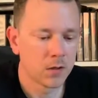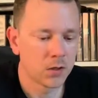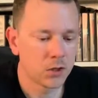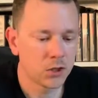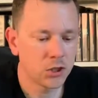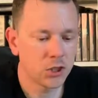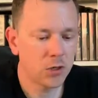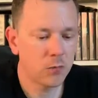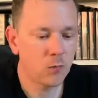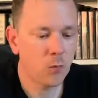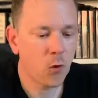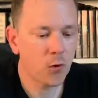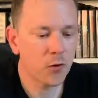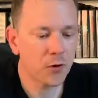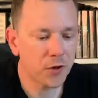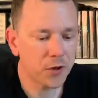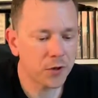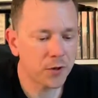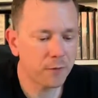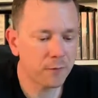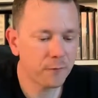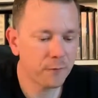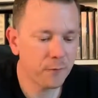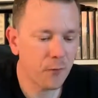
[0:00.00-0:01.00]
She
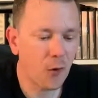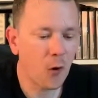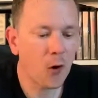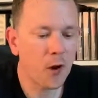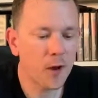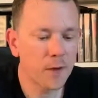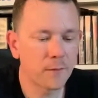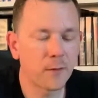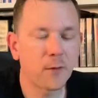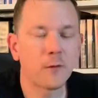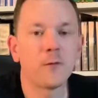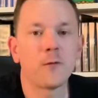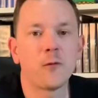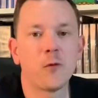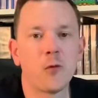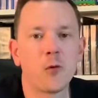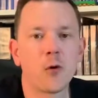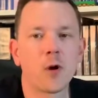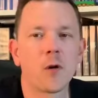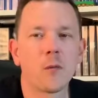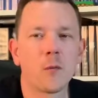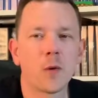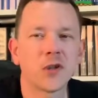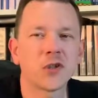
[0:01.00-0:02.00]
wanted a £5 for
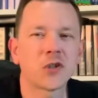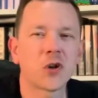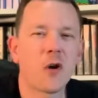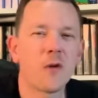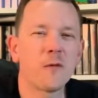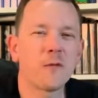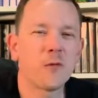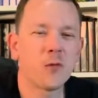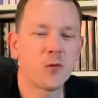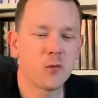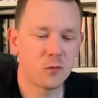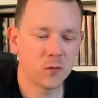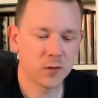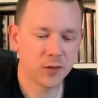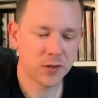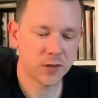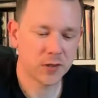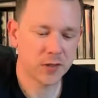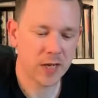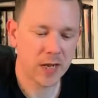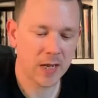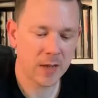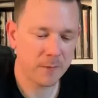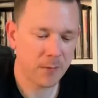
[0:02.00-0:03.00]
it, which I thought was
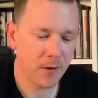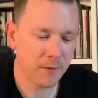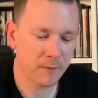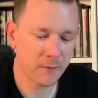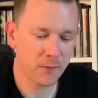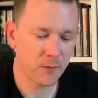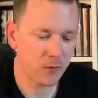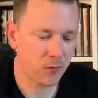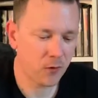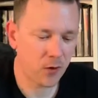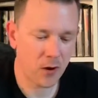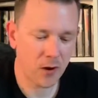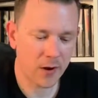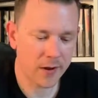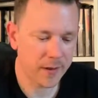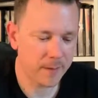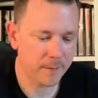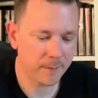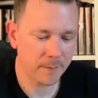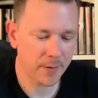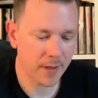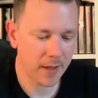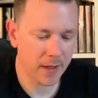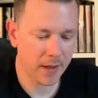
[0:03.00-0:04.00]
steep. I thought, I
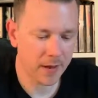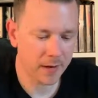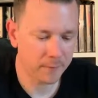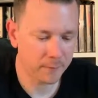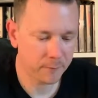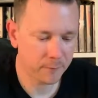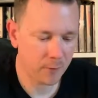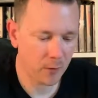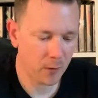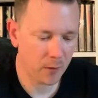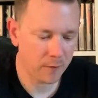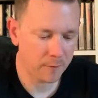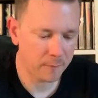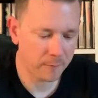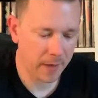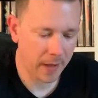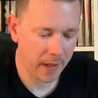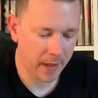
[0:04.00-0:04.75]
ain't paying £5.